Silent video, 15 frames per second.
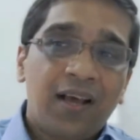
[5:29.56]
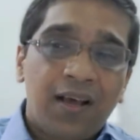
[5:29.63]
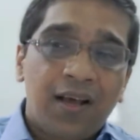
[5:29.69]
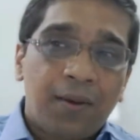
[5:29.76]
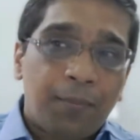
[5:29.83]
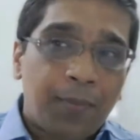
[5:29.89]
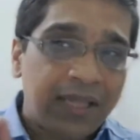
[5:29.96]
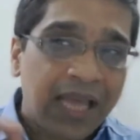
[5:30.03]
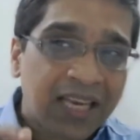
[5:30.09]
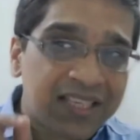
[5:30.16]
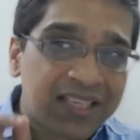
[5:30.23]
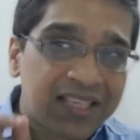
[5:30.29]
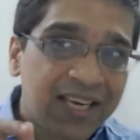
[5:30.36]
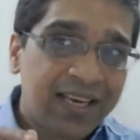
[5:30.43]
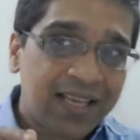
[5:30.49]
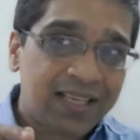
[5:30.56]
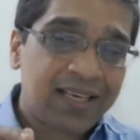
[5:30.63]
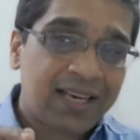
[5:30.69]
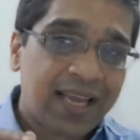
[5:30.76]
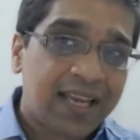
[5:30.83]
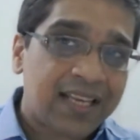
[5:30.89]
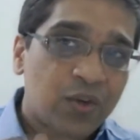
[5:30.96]
But that still doesn't
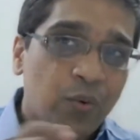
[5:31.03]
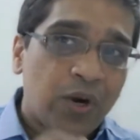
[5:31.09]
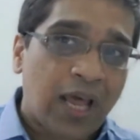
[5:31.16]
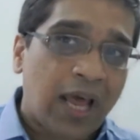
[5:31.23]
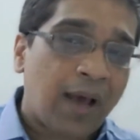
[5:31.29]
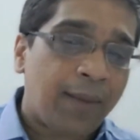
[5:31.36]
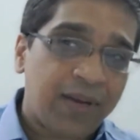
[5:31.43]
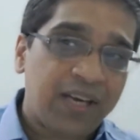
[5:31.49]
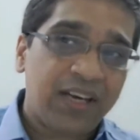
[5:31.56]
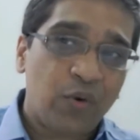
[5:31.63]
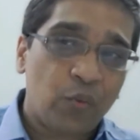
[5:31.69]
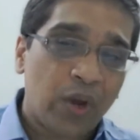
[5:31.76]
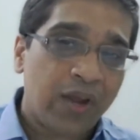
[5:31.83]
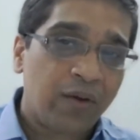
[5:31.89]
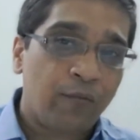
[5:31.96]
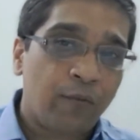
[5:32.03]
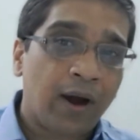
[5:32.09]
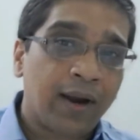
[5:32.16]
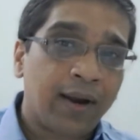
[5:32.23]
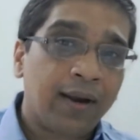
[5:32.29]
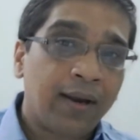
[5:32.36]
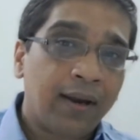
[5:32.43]
answer what happened in wave
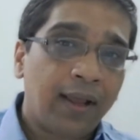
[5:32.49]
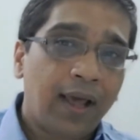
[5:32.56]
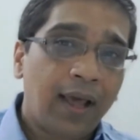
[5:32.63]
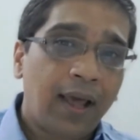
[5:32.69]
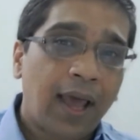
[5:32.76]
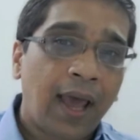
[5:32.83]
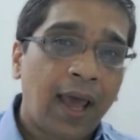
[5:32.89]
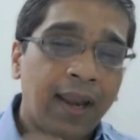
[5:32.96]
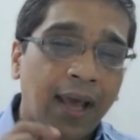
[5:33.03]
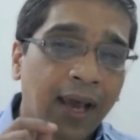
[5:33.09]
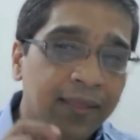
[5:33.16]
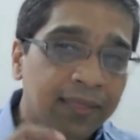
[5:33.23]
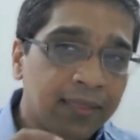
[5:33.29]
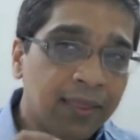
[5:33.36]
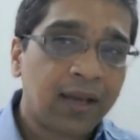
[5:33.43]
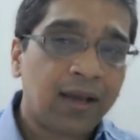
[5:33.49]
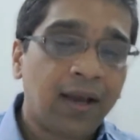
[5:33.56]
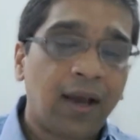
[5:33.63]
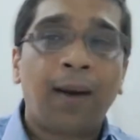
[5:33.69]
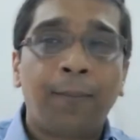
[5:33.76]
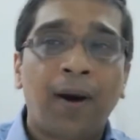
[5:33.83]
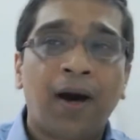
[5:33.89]
one. And I think
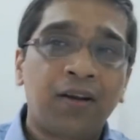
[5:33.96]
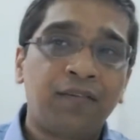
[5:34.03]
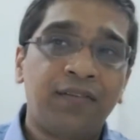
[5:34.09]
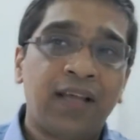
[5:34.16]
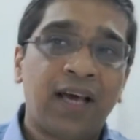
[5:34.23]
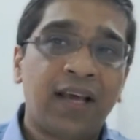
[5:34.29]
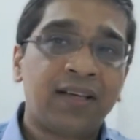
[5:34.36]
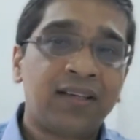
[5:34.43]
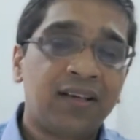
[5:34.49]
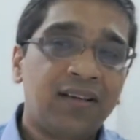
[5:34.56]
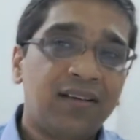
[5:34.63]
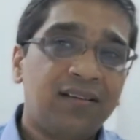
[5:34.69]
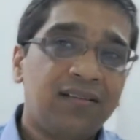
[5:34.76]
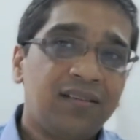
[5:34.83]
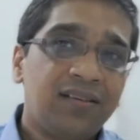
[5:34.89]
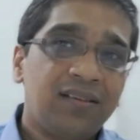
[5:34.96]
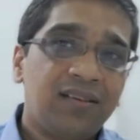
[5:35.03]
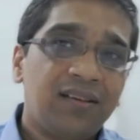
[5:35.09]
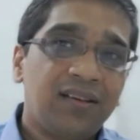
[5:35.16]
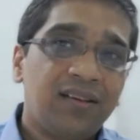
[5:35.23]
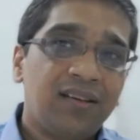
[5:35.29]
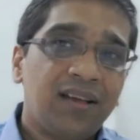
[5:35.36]
a part of that
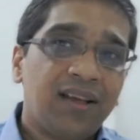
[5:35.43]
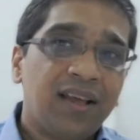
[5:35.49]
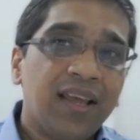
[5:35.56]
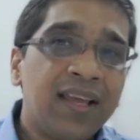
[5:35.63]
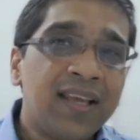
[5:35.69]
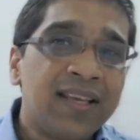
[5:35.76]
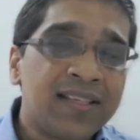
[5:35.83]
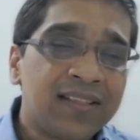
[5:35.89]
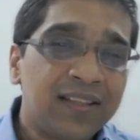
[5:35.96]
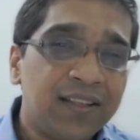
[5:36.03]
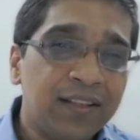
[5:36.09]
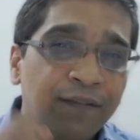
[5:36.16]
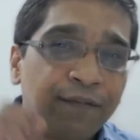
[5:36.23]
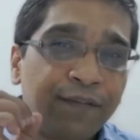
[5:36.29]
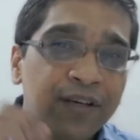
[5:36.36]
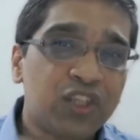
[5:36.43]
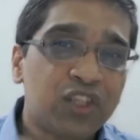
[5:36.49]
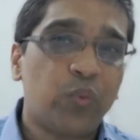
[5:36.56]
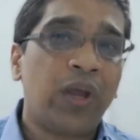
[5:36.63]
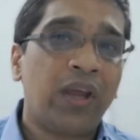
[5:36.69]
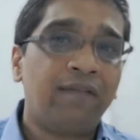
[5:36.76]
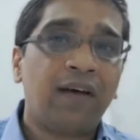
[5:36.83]
is the first
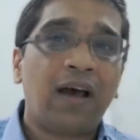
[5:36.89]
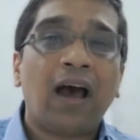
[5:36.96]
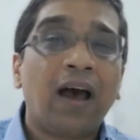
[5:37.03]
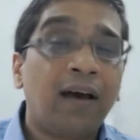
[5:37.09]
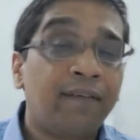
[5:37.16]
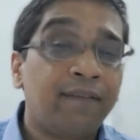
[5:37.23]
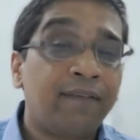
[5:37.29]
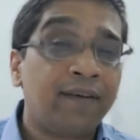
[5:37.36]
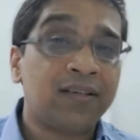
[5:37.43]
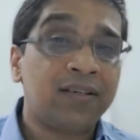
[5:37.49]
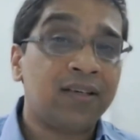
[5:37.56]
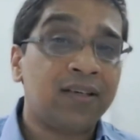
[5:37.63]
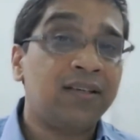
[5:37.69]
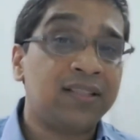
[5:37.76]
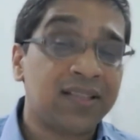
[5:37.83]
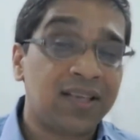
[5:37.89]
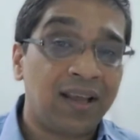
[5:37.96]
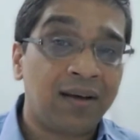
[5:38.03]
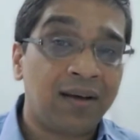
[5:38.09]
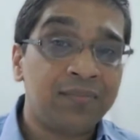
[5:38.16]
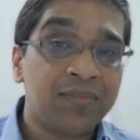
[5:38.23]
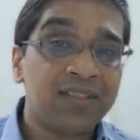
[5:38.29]
wave affected the
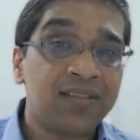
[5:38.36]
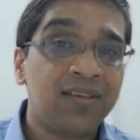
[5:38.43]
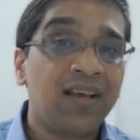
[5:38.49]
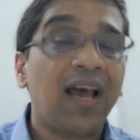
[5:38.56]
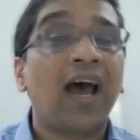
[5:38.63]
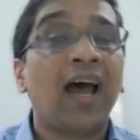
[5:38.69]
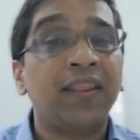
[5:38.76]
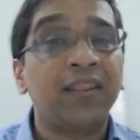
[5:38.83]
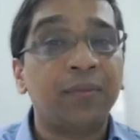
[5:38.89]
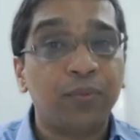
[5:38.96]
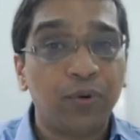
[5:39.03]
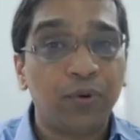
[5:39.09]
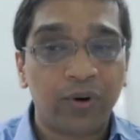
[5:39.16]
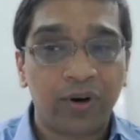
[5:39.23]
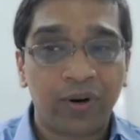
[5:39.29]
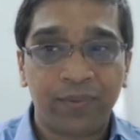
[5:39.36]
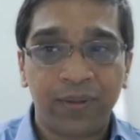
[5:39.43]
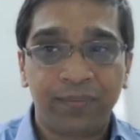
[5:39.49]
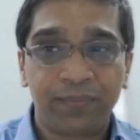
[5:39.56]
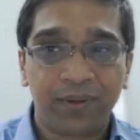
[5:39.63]
slums and the poorer people.